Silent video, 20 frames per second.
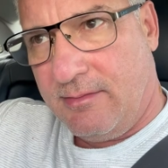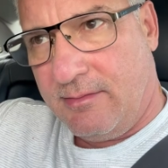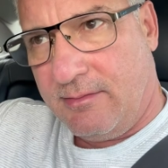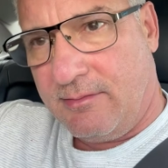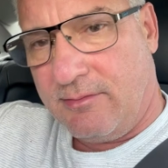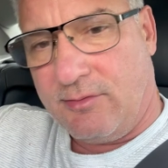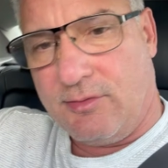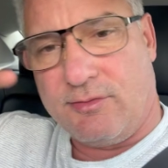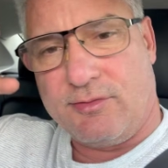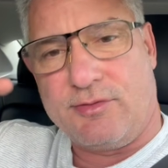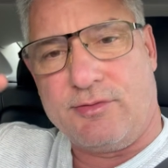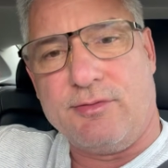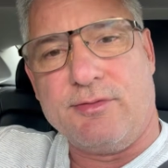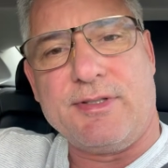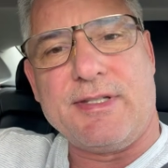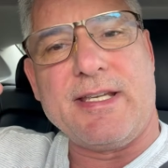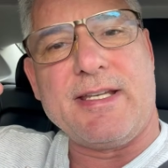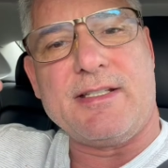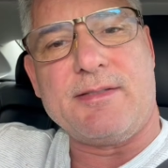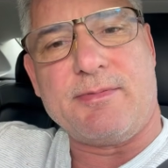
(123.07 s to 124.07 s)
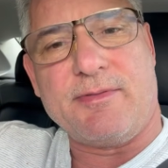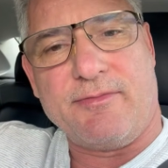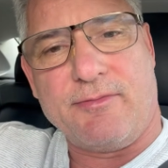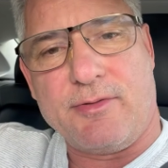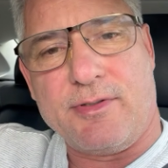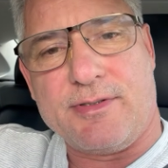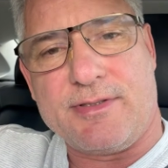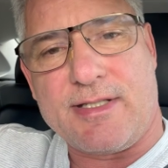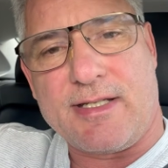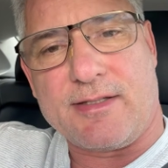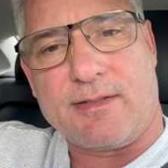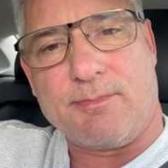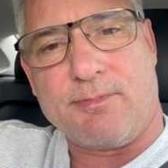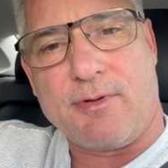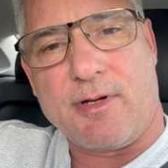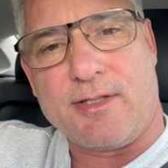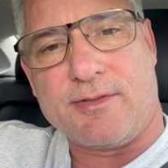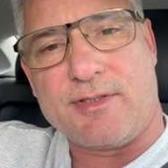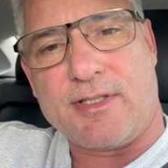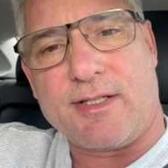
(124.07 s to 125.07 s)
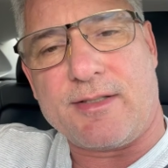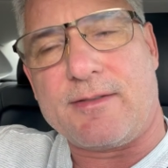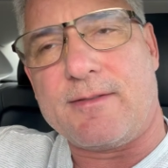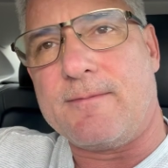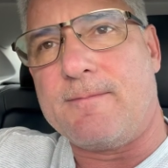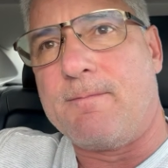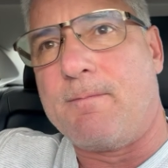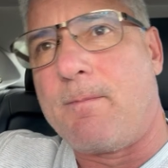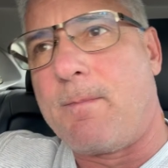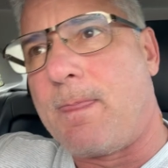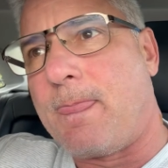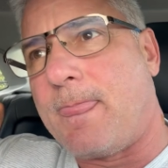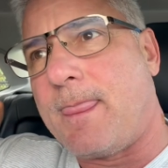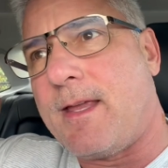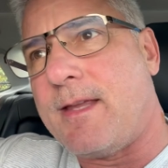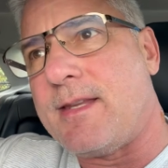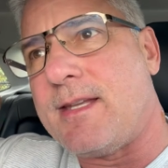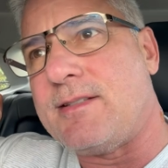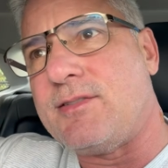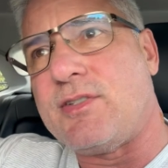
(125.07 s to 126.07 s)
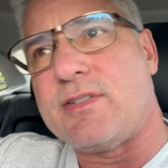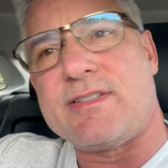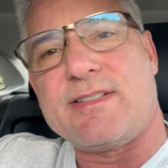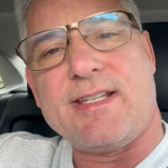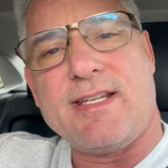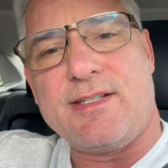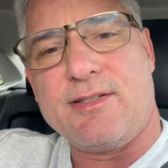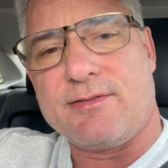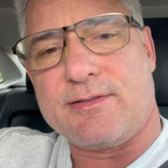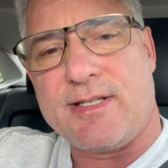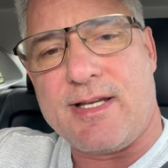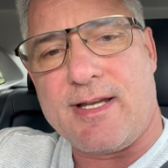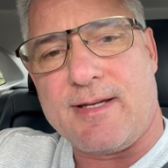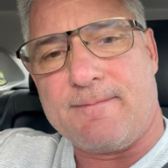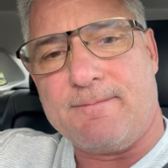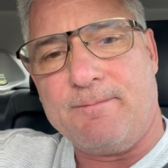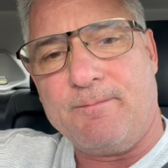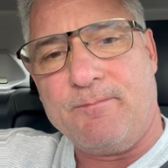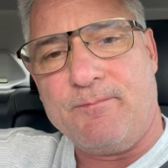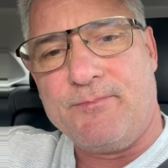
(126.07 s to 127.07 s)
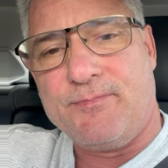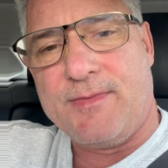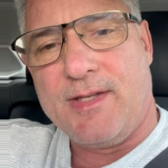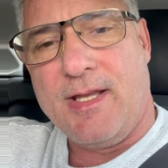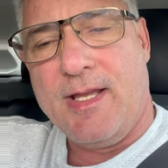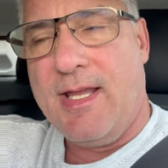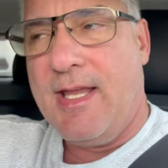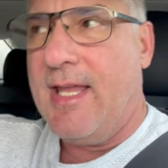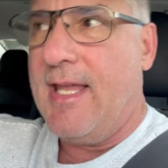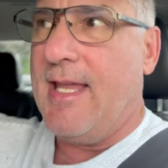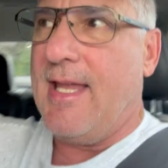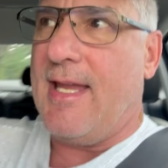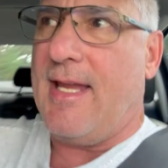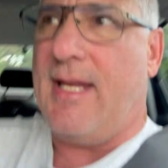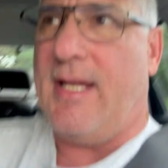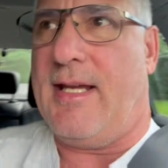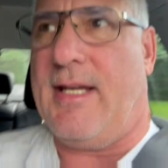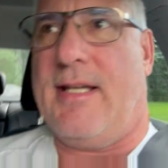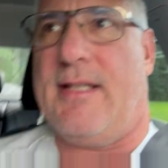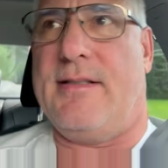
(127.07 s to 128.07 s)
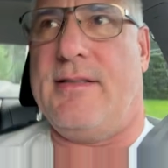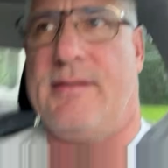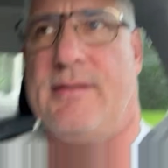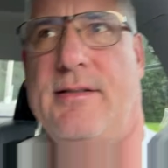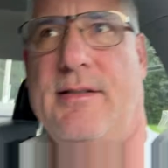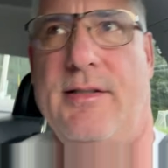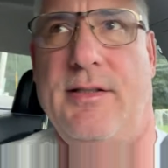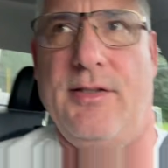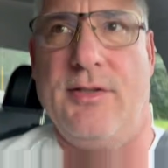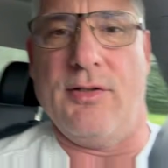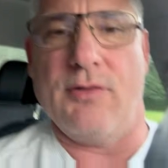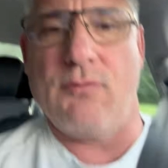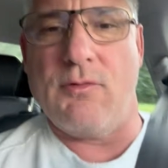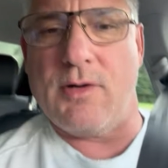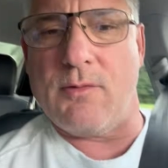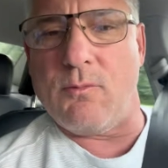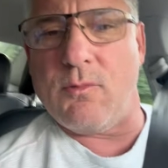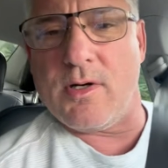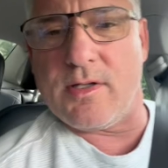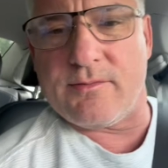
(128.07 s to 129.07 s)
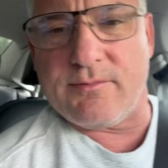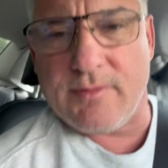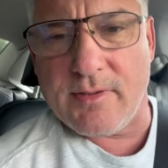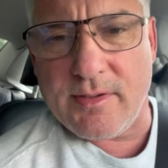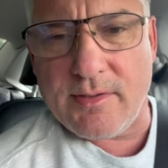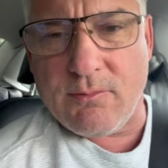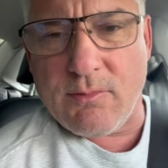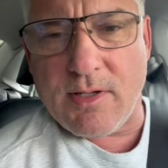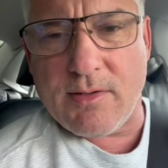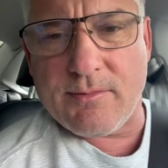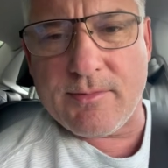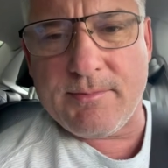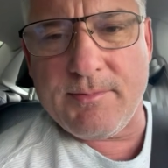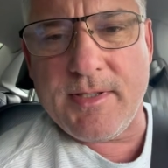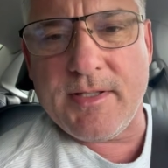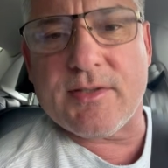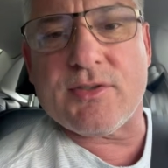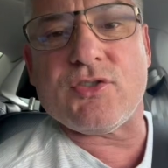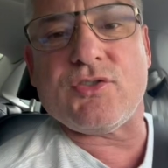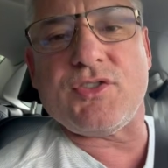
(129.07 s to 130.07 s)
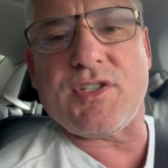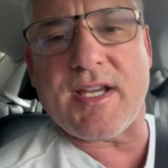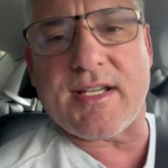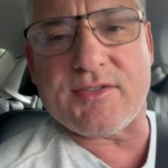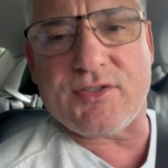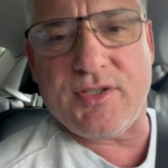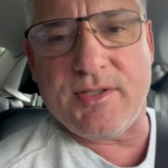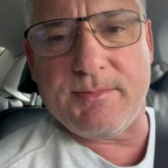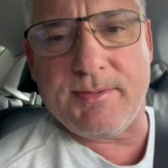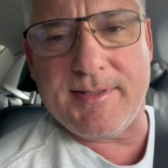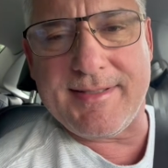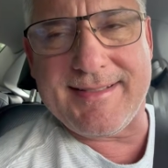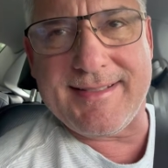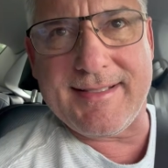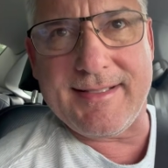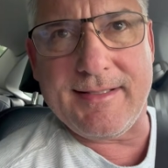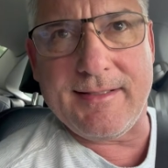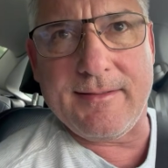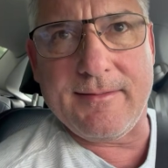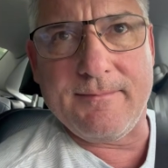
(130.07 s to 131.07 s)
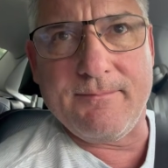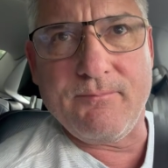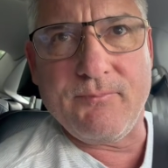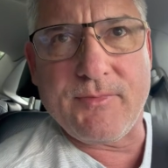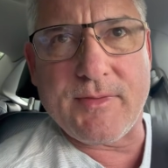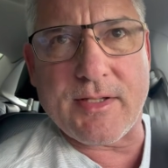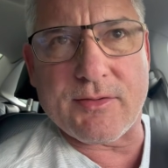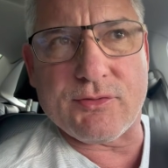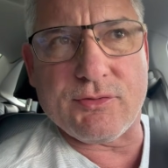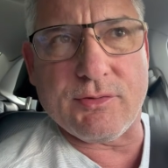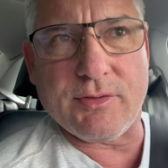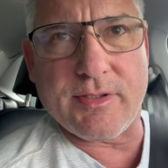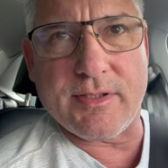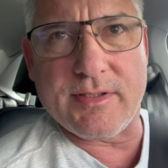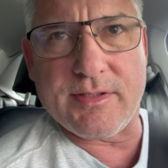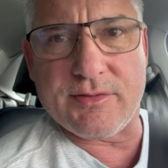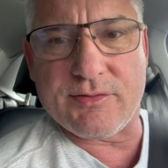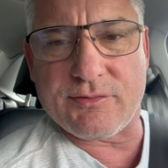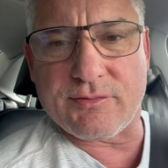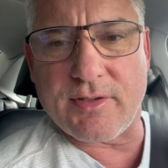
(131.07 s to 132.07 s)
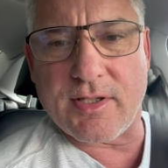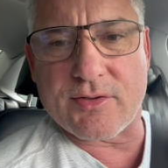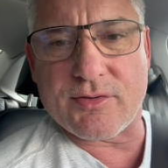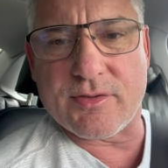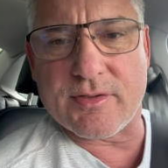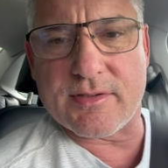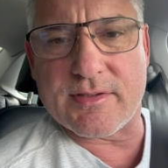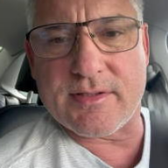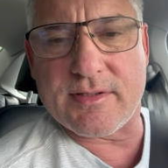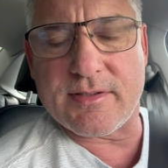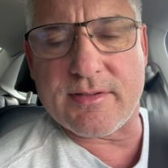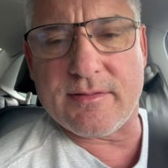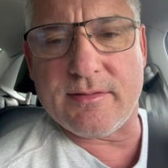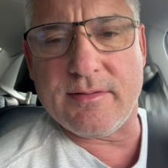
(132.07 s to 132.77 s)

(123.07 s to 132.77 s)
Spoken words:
those two things before you start the project. And then just take your time. And you know what worked really well with me is ChatGPT. I'll show you the instructions.